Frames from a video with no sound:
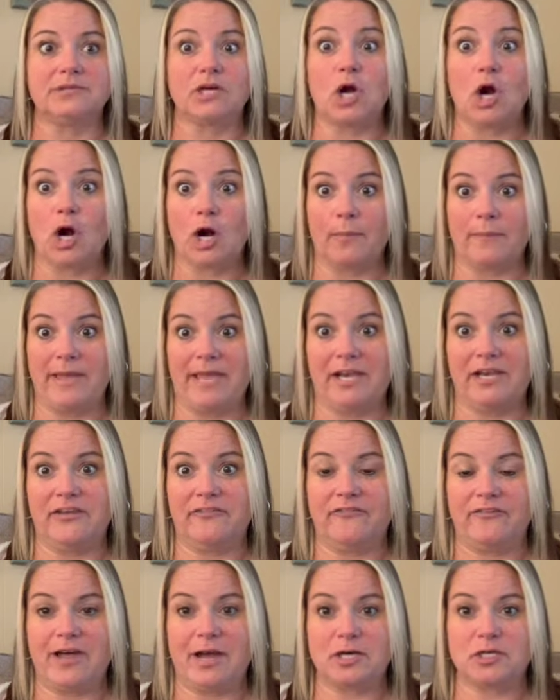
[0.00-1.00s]
car
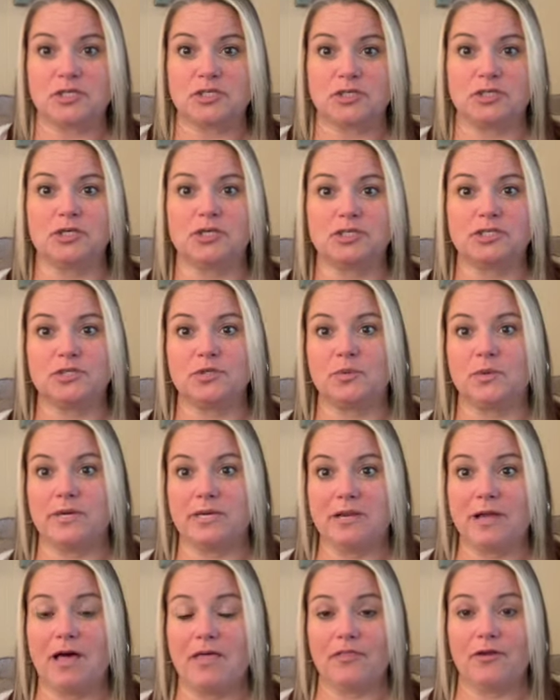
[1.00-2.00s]
manufacturer to
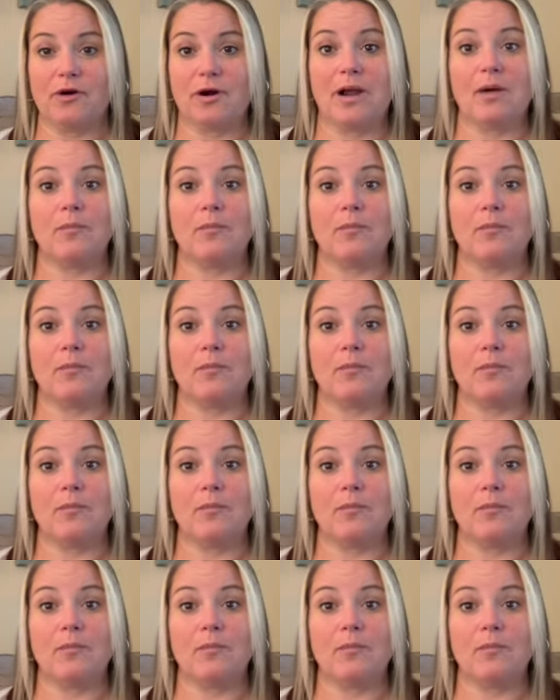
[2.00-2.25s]
another,